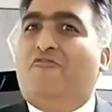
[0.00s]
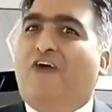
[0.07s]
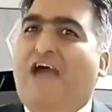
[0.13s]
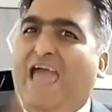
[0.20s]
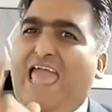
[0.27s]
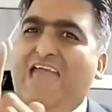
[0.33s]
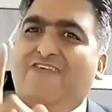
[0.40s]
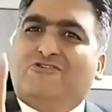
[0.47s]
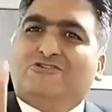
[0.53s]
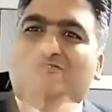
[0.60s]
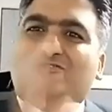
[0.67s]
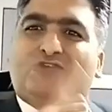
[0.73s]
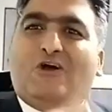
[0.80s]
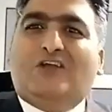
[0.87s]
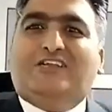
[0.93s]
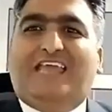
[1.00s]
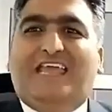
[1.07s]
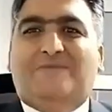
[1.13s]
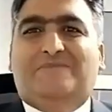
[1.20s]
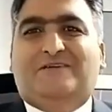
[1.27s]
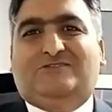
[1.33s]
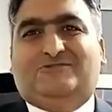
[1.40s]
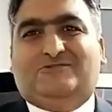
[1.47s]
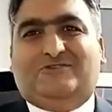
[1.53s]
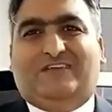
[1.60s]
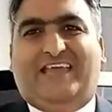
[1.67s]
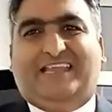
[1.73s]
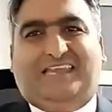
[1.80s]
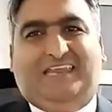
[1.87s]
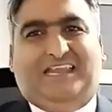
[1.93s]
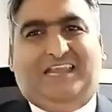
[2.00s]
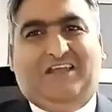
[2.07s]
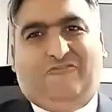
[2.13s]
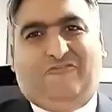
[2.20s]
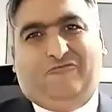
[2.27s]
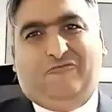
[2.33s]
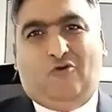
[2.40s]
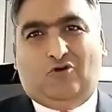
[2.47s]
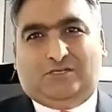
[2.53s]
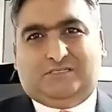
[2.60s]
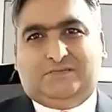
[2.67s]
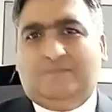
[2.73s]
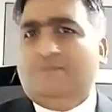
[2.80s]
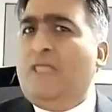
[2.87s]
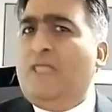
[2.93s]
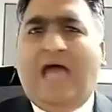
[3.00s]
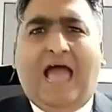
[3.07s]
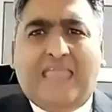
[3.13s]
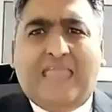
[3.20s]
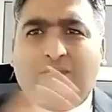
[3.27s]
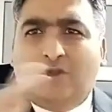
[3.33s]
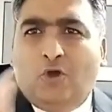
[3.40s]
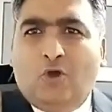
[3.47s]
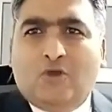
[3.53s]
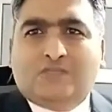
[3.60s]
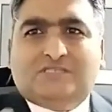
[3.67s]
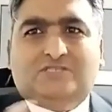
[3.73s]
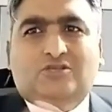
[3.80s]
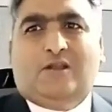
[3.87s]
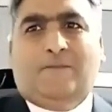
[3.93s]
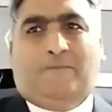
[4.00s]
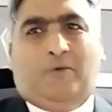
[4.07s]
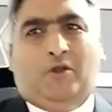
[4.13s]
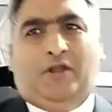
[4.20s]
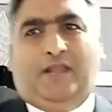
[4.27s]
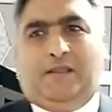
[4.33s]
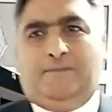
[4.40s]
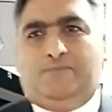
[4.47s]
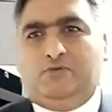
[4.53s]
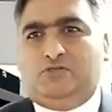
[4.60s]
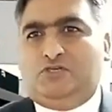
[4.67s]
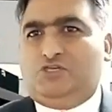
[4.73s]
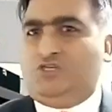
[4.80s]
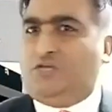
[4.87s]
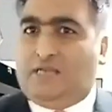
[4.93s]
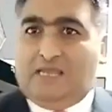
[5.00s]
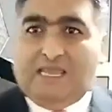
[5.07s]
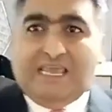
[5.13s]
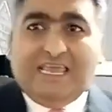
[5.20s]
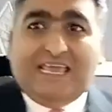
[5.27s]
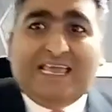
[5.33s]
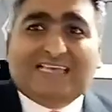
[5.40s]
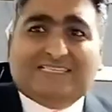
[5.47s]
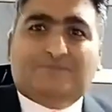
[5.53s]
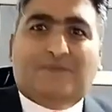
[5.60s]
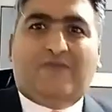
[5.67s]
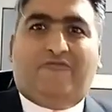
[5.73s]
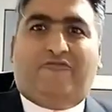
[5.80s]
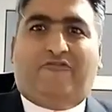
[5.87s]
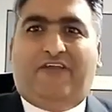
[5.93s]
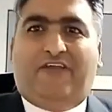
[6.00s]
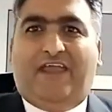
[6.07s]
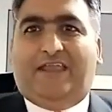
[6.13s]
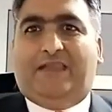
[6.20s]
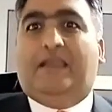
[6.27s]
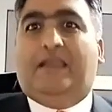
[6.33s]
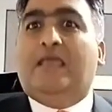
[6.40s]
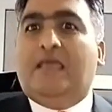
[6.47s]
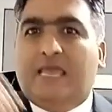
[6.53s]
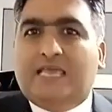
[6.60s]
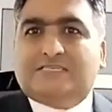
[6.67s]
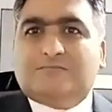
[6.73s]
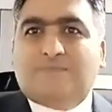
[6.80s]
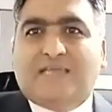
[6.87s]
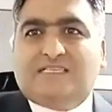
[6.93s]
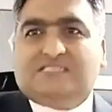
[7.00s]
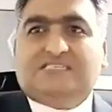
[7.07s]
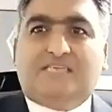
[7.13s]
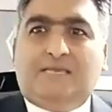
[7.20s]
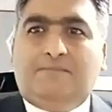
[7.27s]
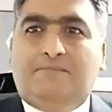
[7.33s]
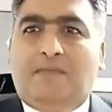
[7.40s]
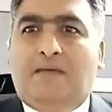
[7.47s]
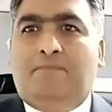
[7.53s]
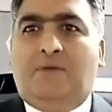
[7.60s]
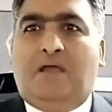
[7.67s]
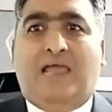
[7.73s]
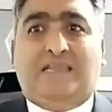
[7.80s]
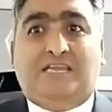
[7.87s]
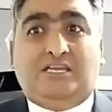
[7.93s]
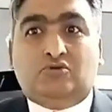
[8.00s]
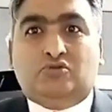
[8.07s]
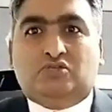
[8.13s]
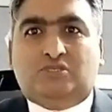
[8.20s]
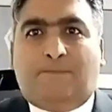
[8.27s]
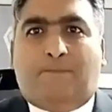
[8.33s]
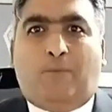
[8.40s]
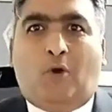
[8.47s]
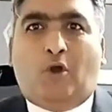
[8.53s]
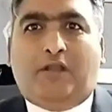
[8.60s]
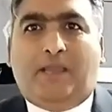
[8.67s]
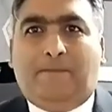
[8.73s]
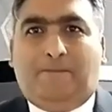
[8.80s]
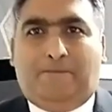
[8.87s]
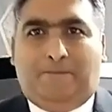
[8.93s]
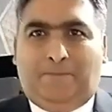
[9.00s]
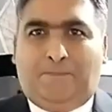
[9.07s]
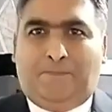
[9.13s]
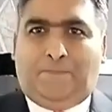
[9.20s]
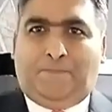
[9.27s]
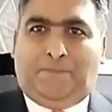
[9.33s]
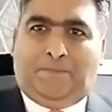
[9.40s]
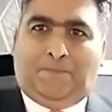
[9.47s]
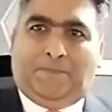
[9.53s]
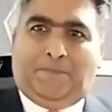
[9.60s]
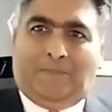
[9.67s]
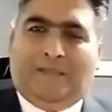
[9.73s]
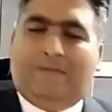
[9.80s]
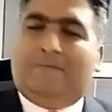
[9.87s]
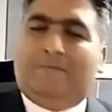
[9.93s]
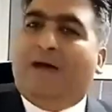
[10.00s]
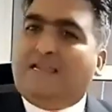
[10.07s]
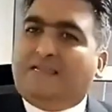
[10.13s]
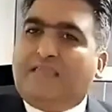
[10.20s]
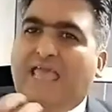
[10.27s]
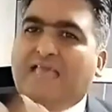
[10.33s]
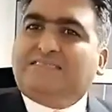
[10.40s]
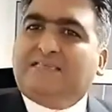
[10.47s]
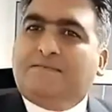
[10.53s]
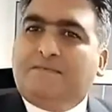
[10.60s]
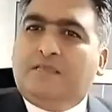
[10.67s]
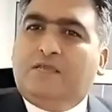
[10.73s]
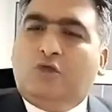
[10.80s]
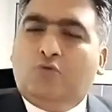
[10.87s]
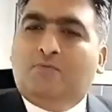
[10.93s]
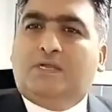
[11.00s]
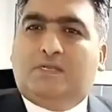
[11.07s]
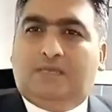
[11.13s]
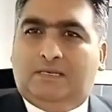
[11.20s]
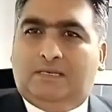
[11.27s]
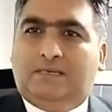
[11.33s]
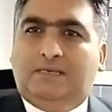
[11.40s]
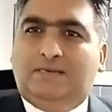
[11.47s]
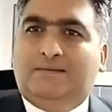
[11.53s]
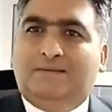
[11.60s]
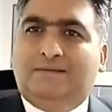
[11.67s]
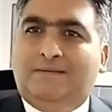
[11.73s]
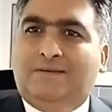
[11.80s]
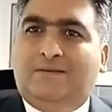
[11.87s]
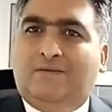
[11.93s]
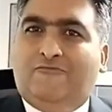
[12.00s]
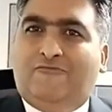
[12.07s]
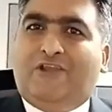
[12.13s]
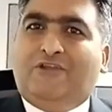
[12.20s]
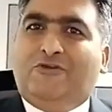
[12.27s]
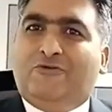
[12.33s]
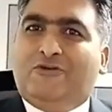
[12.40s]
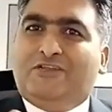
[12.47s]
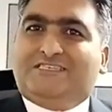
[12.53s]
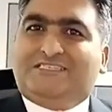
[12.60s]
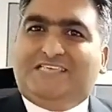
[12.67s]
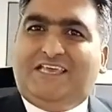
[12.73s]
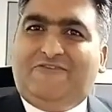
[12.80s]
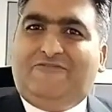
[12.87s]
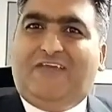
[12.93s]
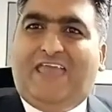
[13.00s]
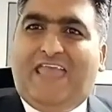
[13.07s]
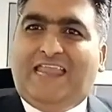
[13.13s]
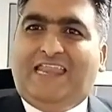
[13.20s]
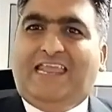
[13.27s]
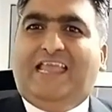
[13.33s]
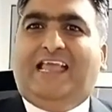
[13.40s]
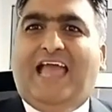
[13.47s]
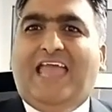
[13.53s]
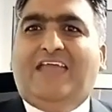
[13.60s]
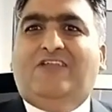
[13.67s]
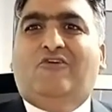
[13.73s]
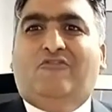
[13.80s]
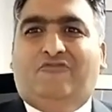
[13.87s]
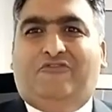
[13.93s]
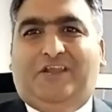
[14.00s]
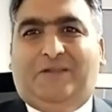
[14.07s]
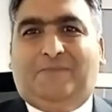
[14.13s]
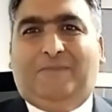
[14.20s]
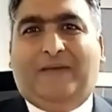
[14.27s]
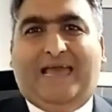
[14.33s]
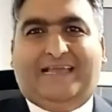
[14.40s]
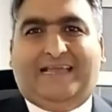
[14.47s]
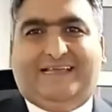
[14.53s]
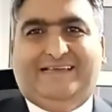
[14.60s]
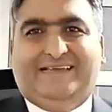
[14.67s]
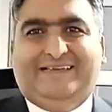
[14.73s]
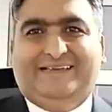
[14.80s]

Why I was not able to get enough votes? I know it's not a political position. He is my friend. He is my team member. I need to support him. But as a human, when you receive any kind of feedback,